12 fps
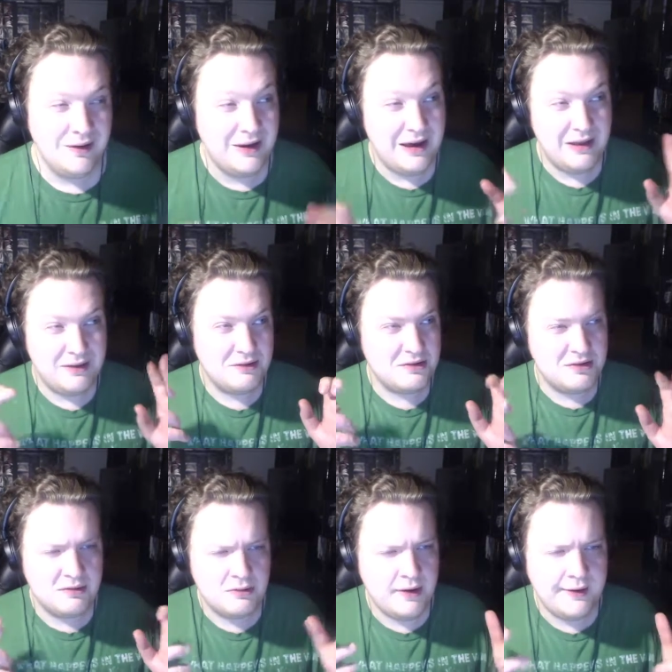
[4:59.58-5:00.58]

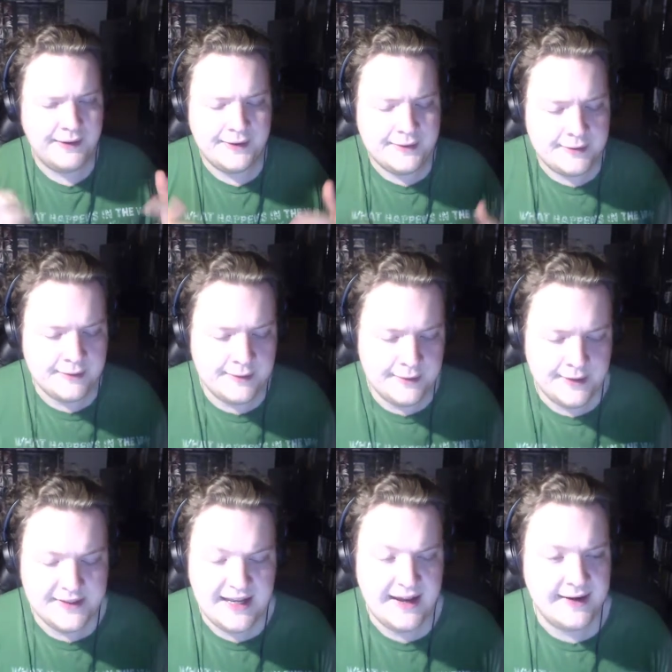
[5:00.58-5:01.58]
ethics, I guess.
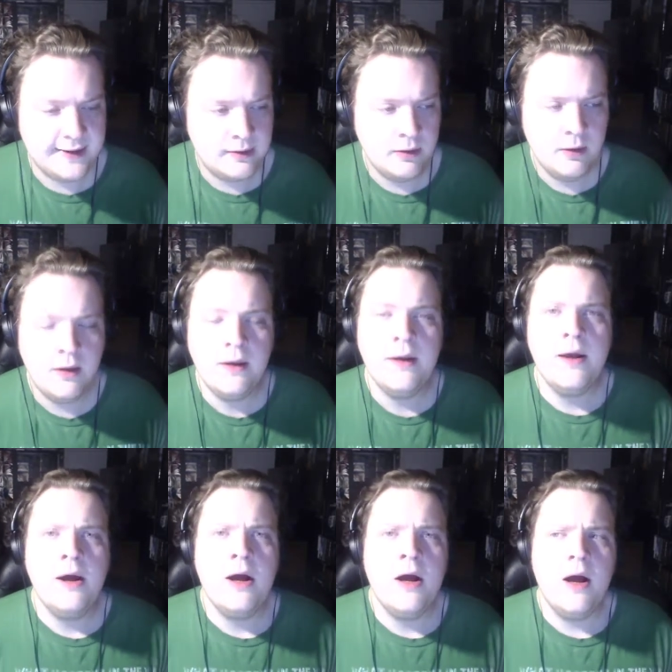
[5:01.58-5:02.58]
His edict.
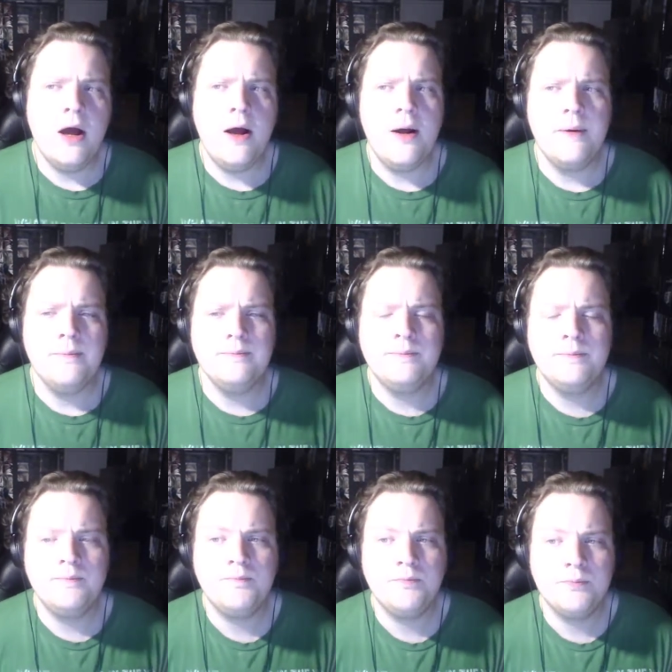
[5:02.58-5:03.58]
Um,
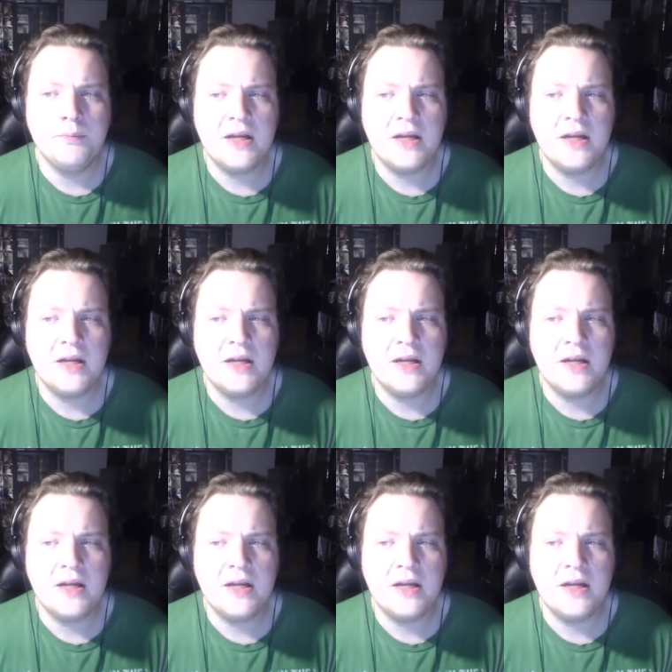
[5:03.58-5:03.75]
but a